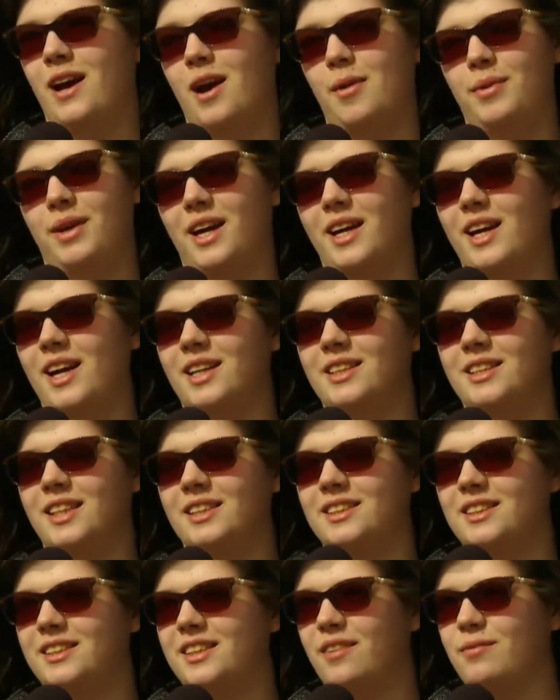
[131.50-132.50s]
I mean, I can't
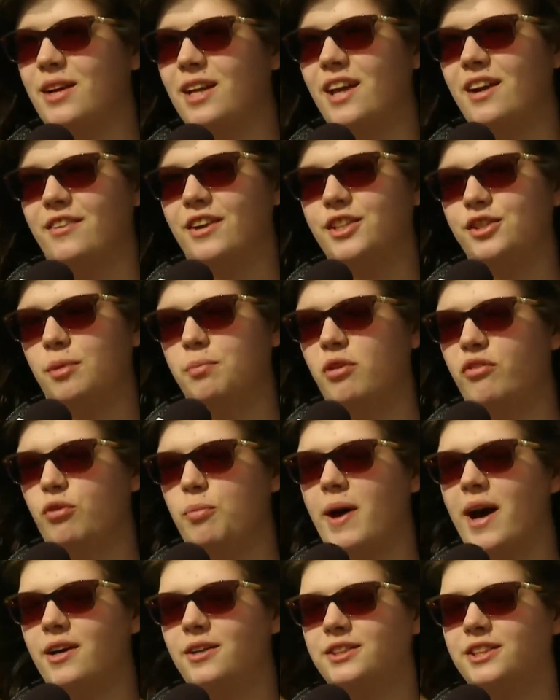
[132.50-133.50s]
dance to save my life. I trip over
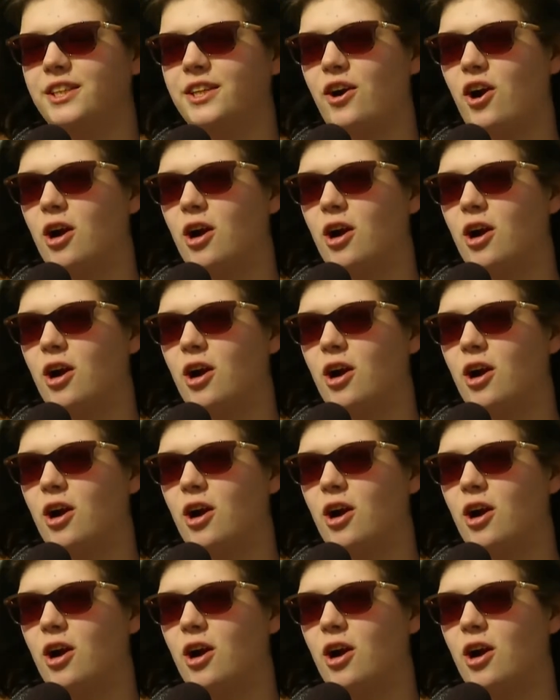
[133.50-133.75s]
patterns in the